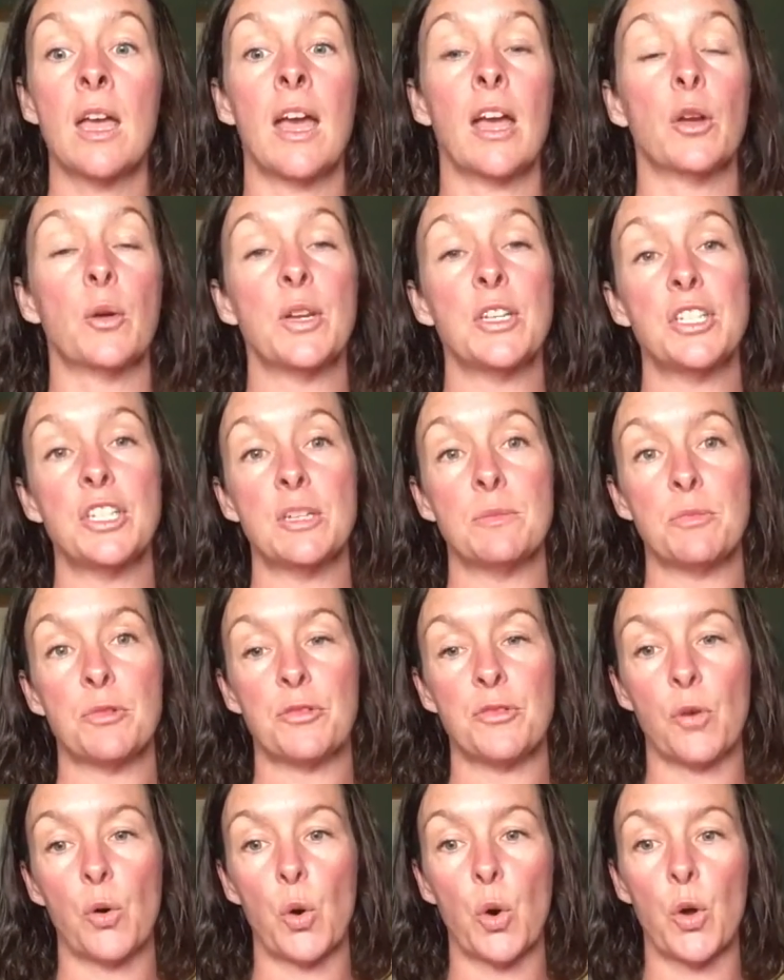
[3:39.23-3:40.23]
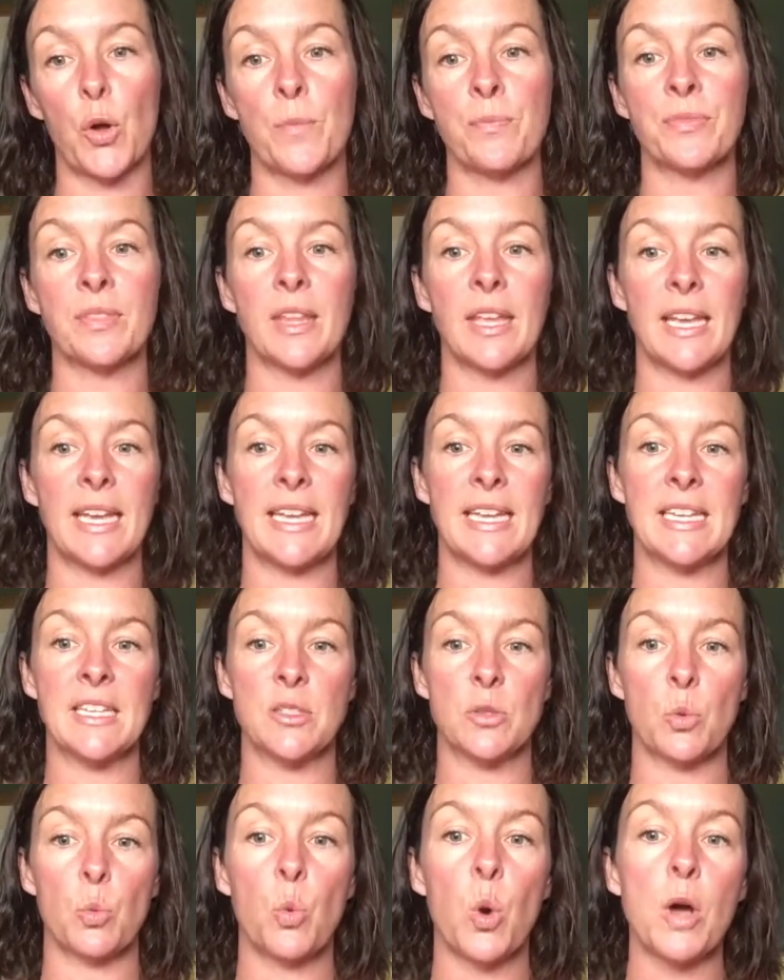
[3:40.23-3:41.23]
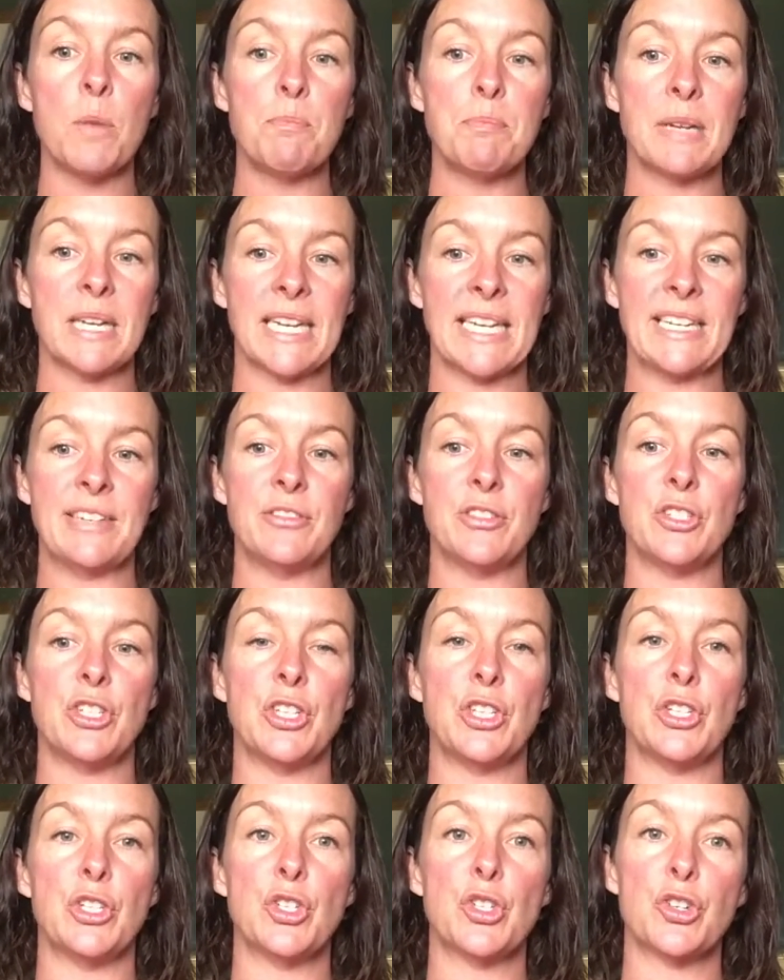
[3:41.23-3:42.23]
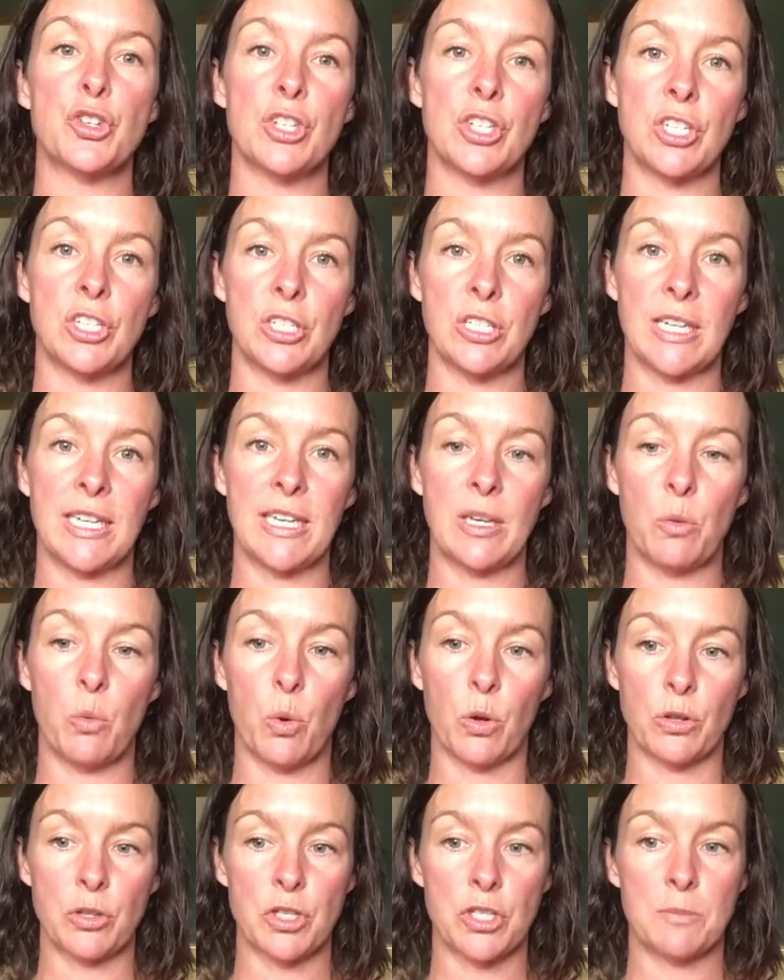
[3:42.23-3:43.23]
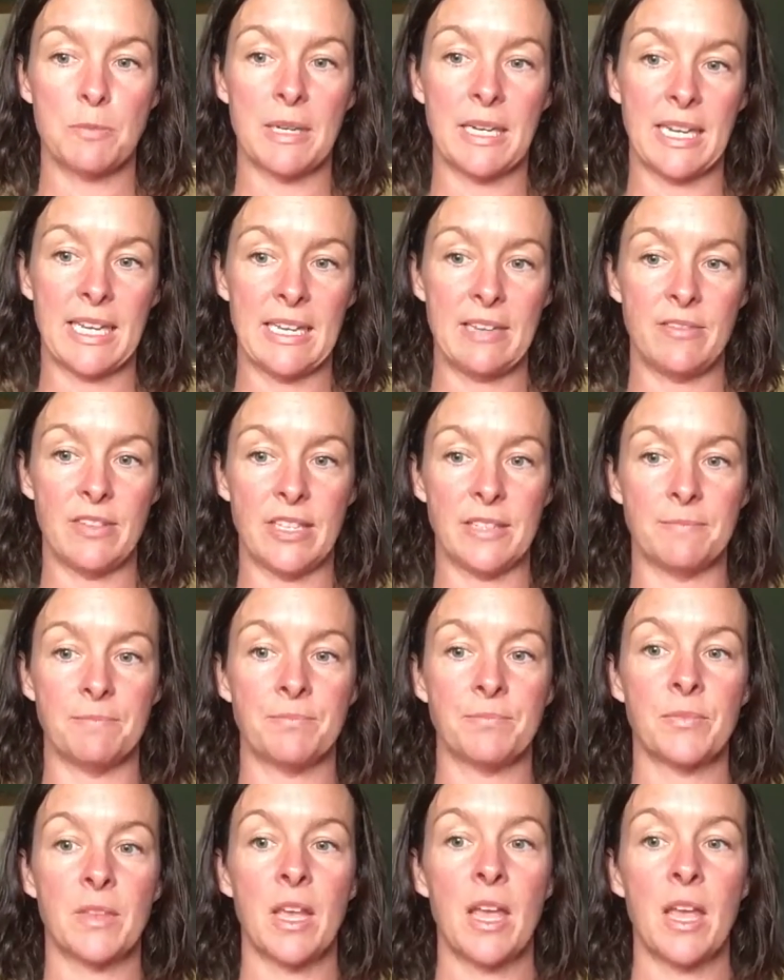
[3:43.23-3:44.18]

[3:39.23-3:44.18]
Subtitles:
And question number four is, what beliefs do you truly want to believe in,